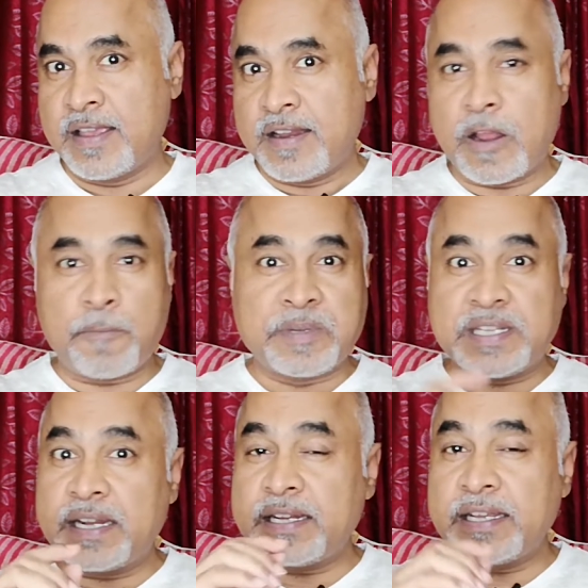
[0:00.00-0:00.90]
Now,
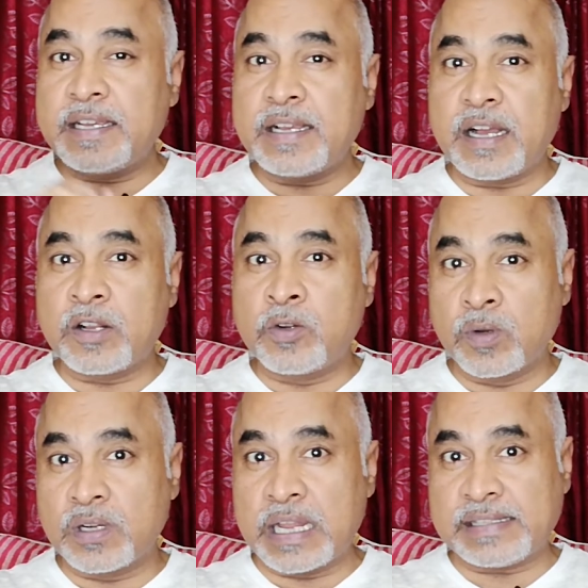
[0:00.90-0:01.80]
presenting a
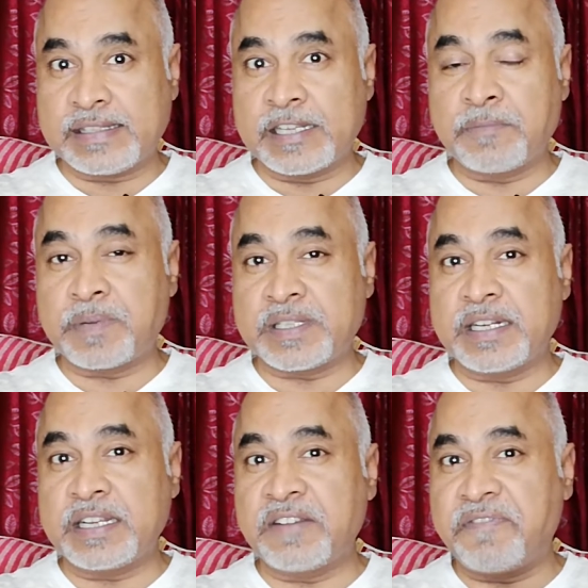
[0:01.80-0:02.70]
good lesson,
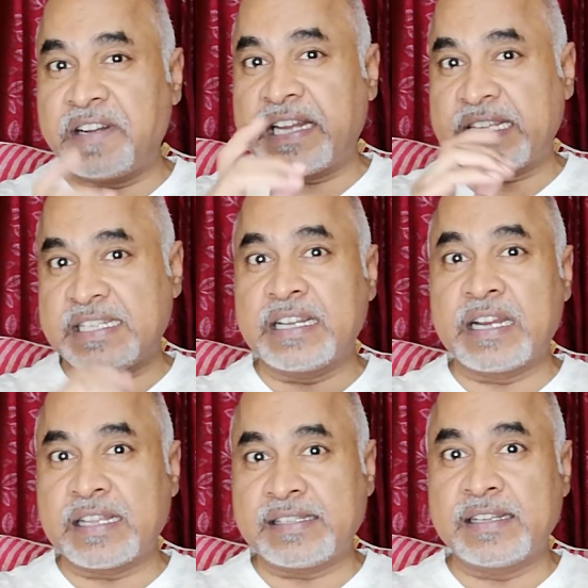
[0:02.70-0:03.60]
presenting a fantastic
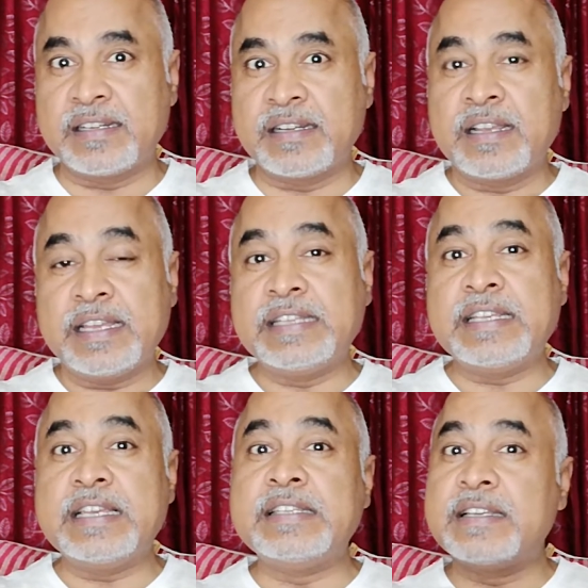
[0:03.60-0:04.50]
lesson is
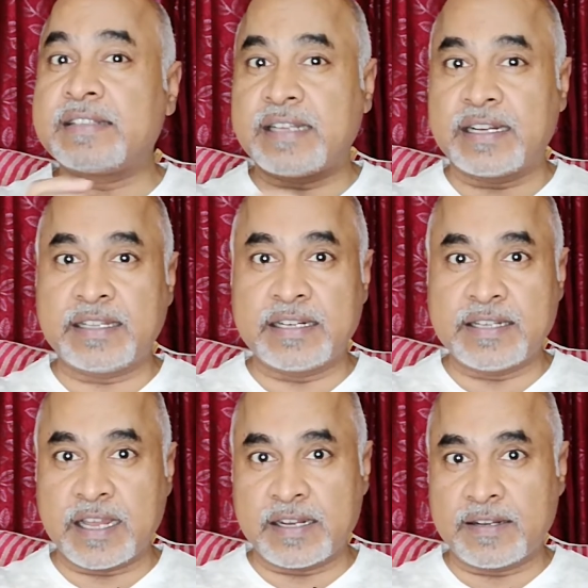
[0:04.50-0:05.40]
easier said than
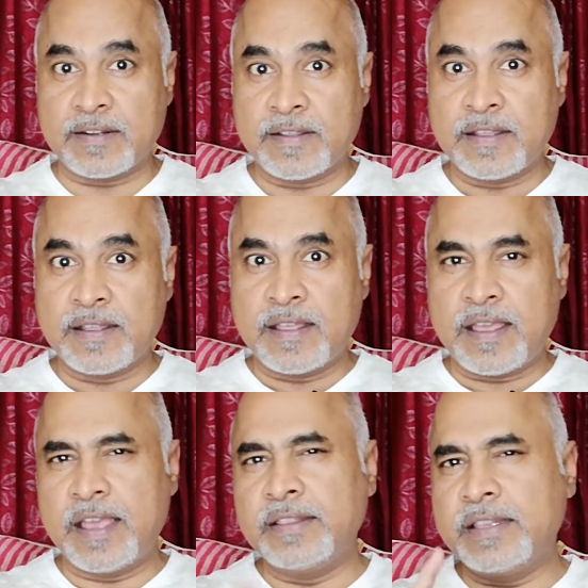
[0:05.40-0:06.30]
done.
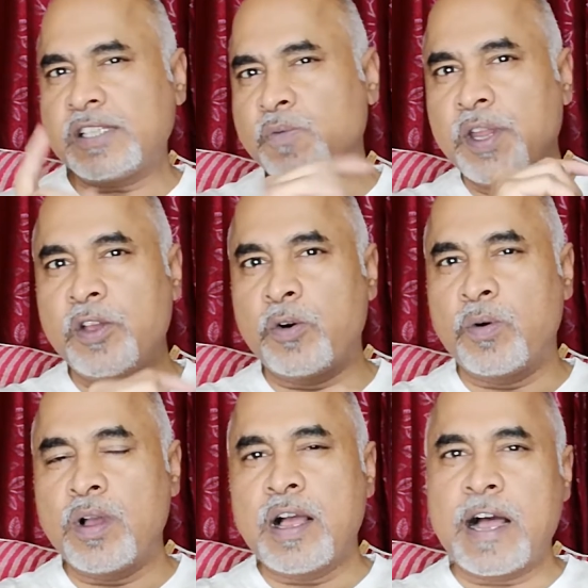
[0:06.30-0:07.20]
In this video,
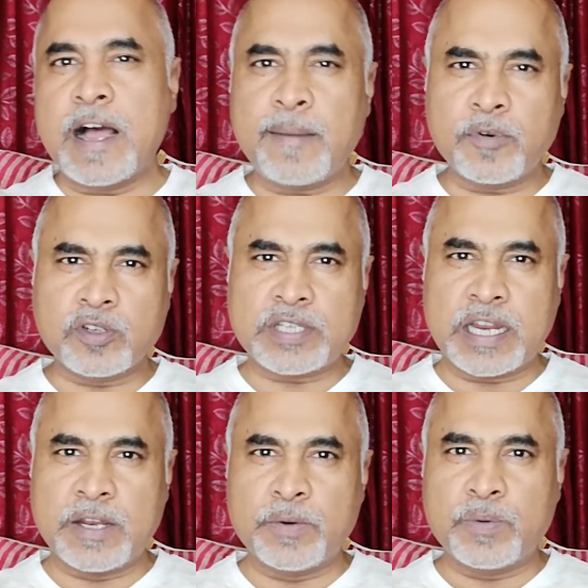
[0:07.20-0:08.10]
I'm going to
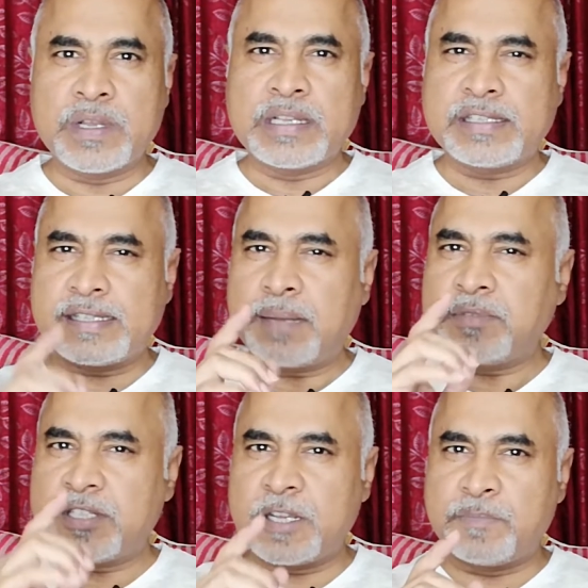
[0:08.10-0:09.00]
tell you some
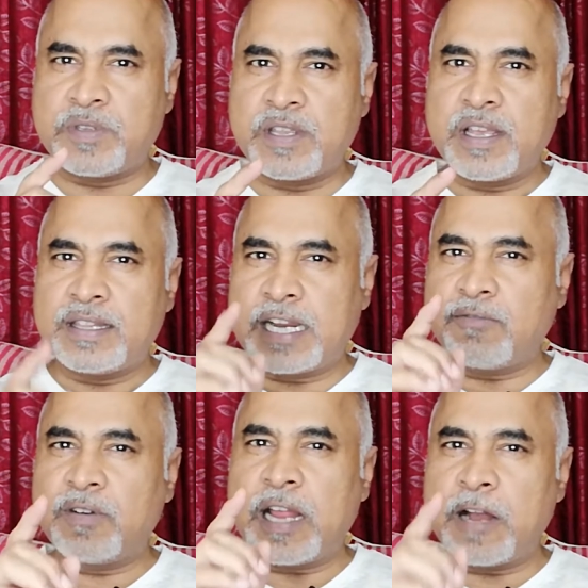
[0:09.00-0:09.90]
tips that
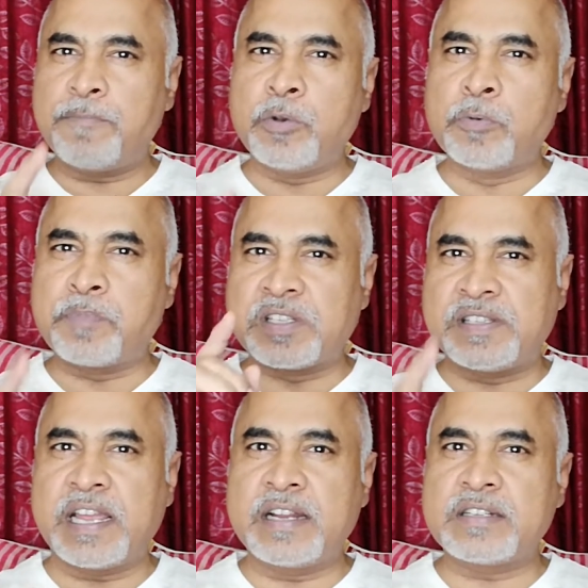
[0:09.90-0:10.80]
will help you
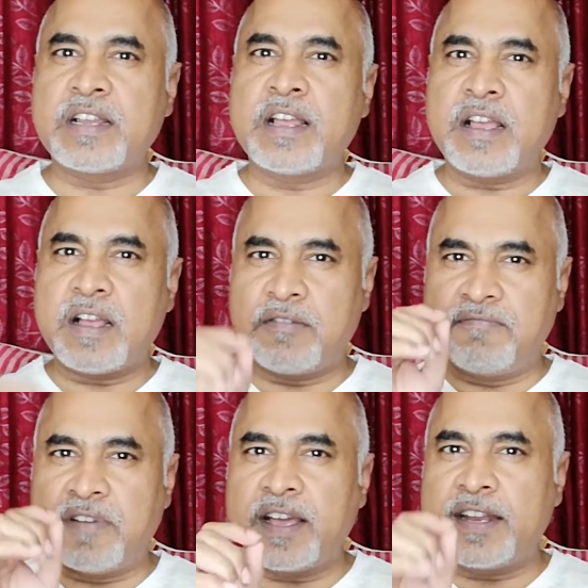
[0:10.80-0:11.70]
present a
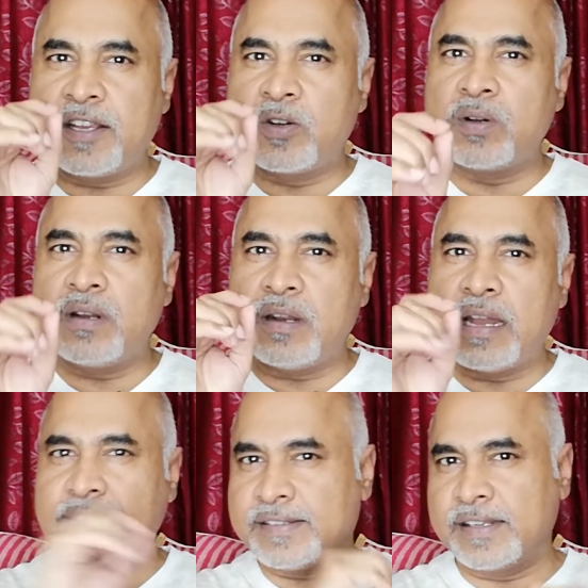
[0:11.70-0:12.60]
very good
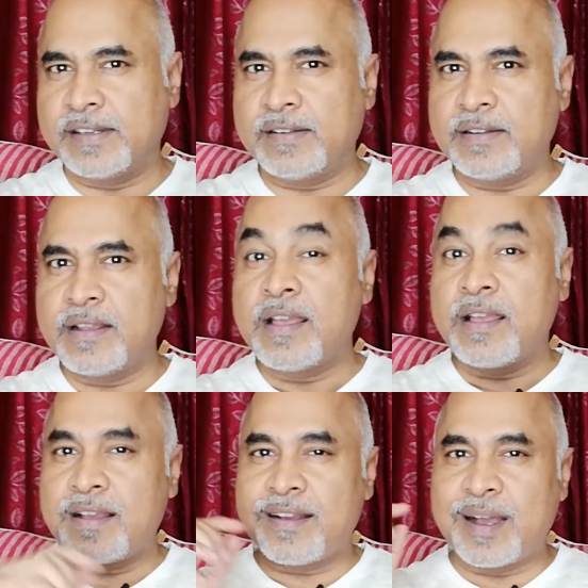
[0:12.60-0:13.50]
lesson.
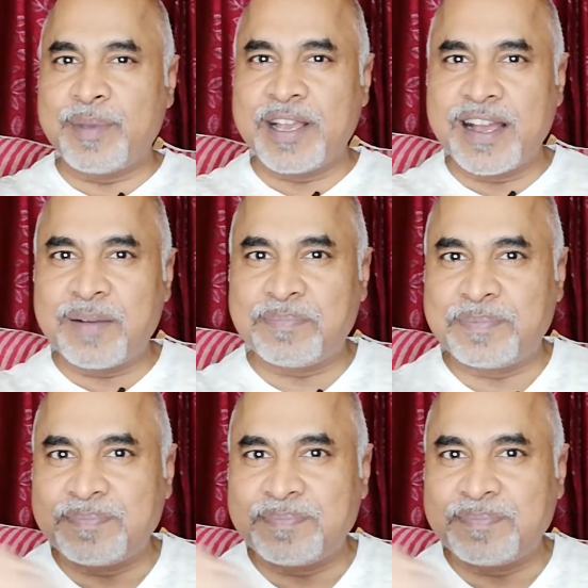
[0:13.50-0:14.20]
Coming up.